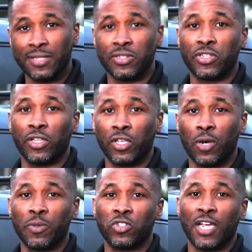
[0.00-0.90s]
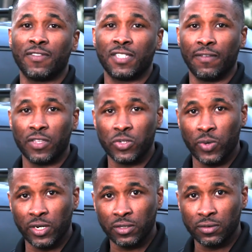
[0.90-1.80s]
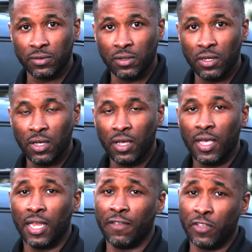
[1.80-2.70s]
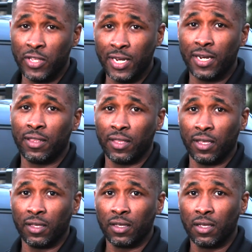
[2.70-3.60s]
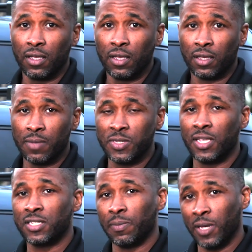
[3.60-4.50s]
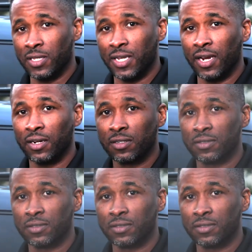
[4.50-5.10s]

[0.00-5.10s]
I sincerely hope you drive safe this winter. And if you need anything, come see us at Belle Tire.